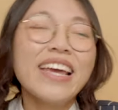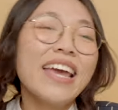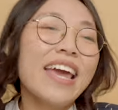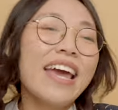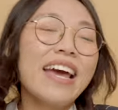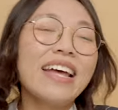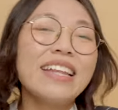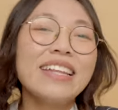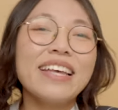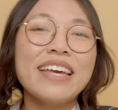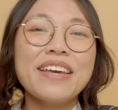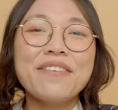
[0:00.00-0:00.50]

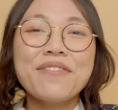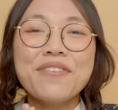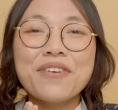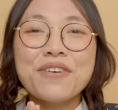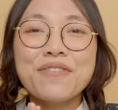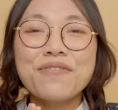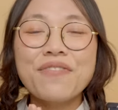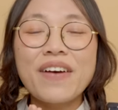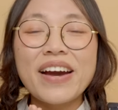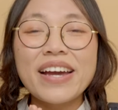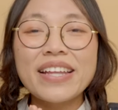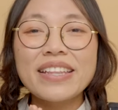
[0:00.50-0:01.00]
And if you
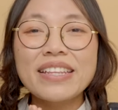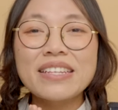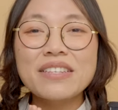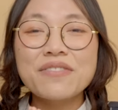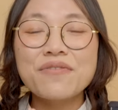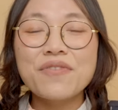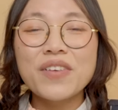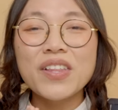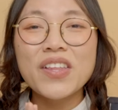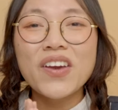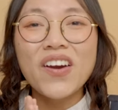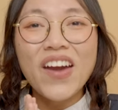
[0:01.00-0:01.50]
find this
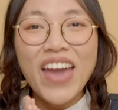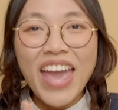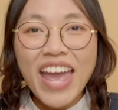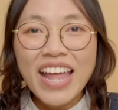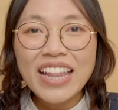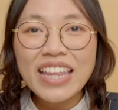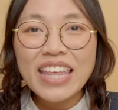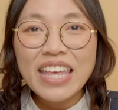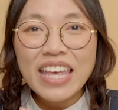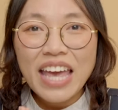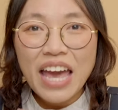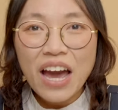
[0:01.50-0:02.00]
video
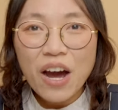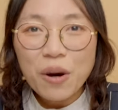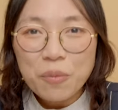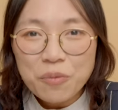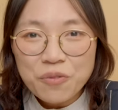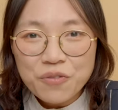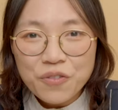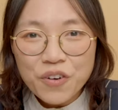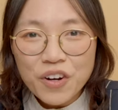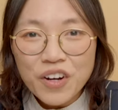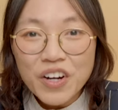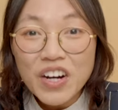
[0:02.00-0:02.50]
any
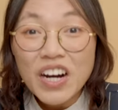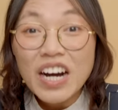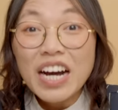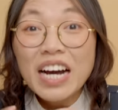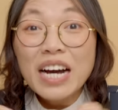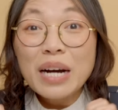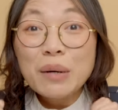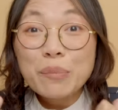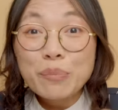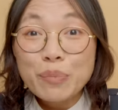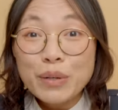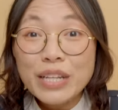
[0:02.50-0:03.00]
helpful,
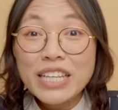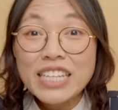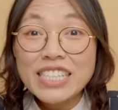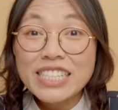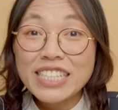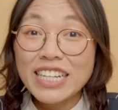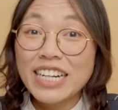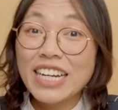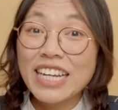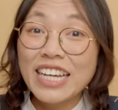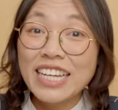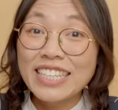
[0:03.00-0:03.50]

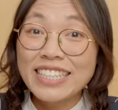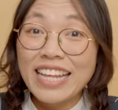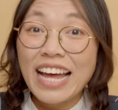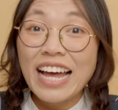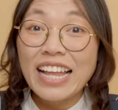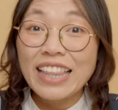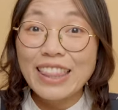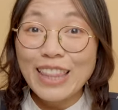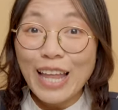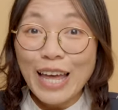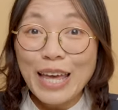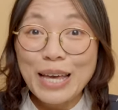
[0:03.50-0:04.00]
please click
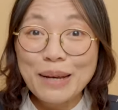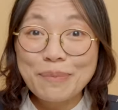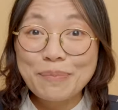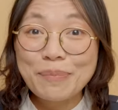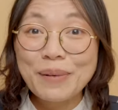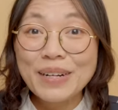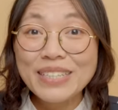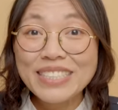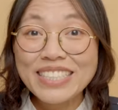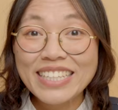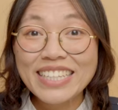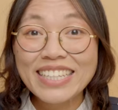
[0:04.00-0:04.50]
that like
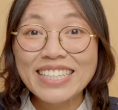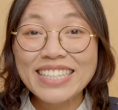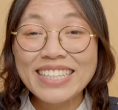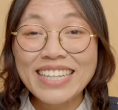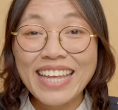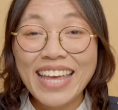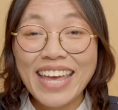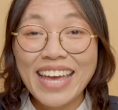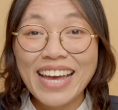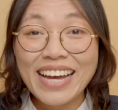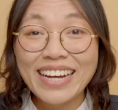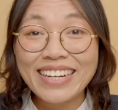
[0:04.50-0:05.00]

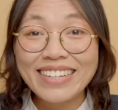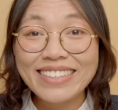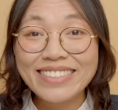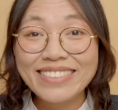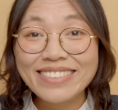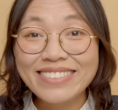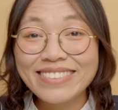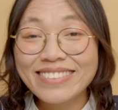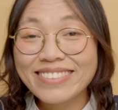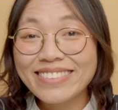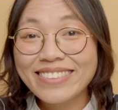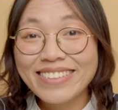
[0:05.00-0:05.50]
button
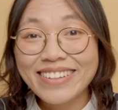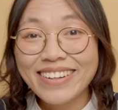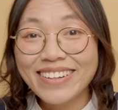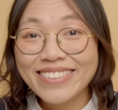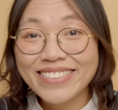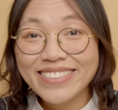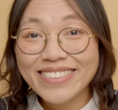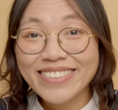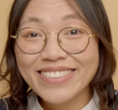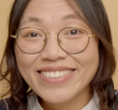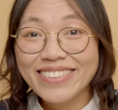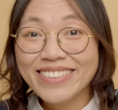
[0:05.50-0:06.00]
and
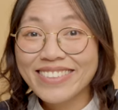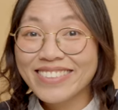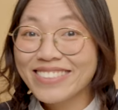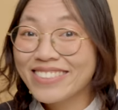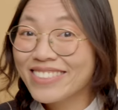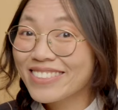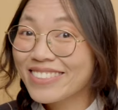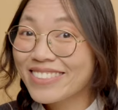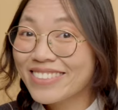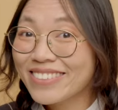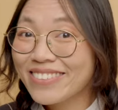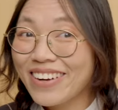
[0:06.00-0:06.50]
consider
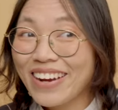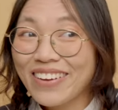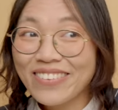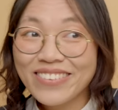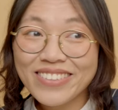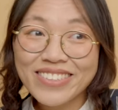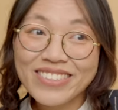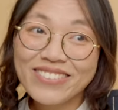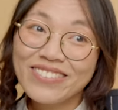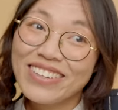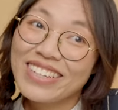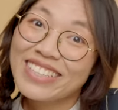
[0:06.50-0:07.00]

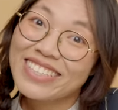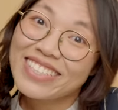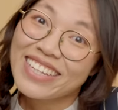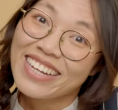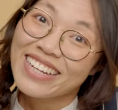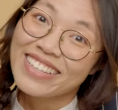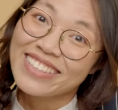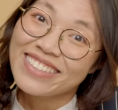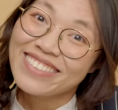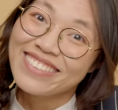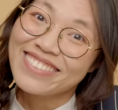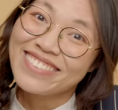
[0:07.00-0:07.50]
subscribe to my
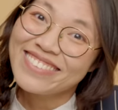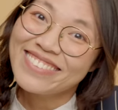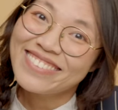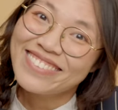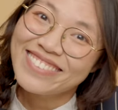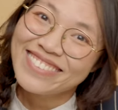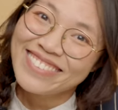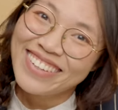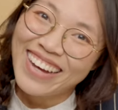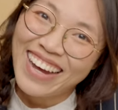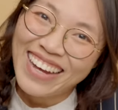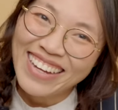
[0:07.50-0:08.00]
channel.
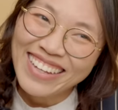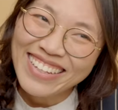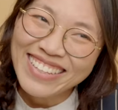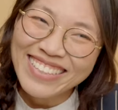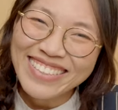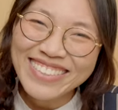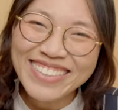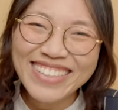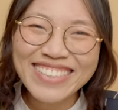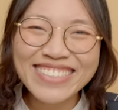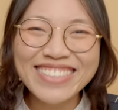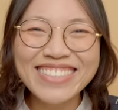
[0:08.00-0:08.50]

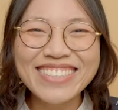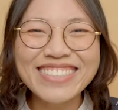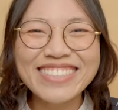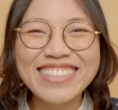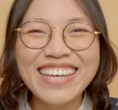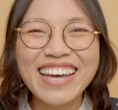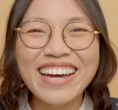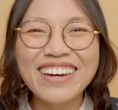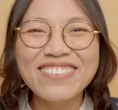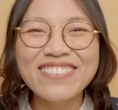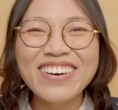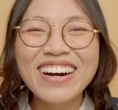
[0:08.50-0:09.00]
This is
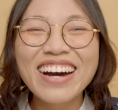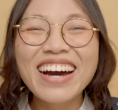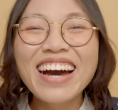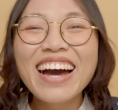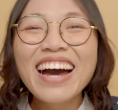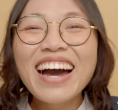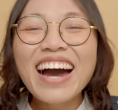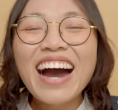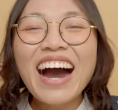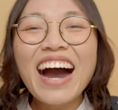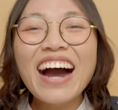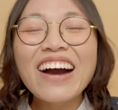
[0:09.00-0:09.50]
Sam.
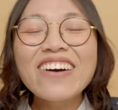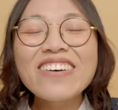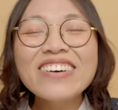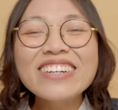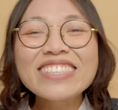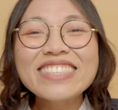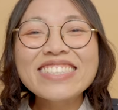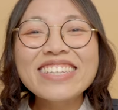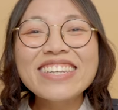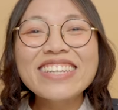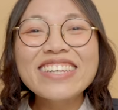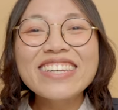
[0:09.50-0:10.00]
I
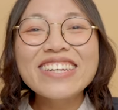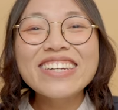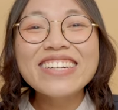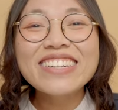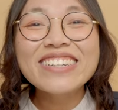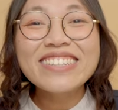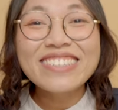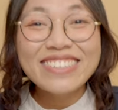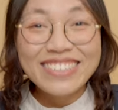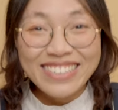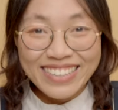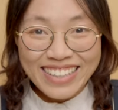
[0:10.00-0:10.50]
will see
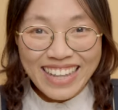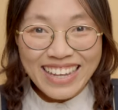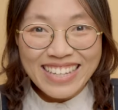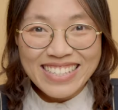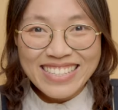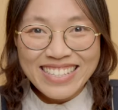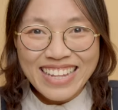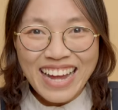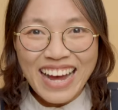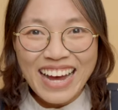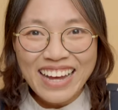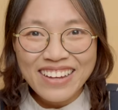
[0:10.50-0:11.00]
you
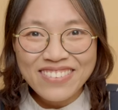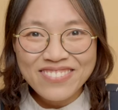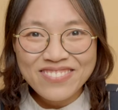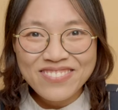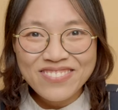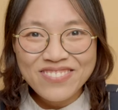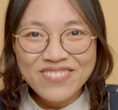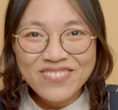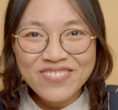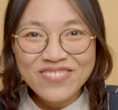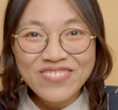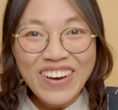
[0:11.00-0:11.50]
next time.
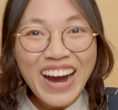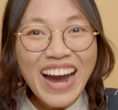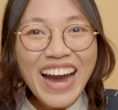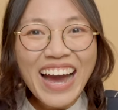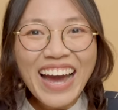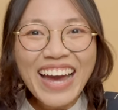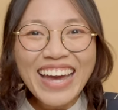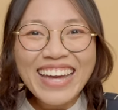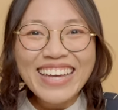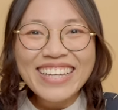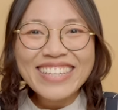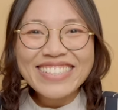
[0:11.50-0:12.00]

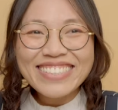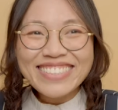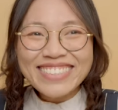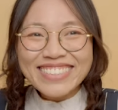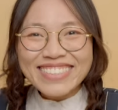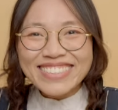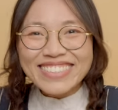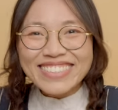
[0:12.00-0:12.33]
Bye!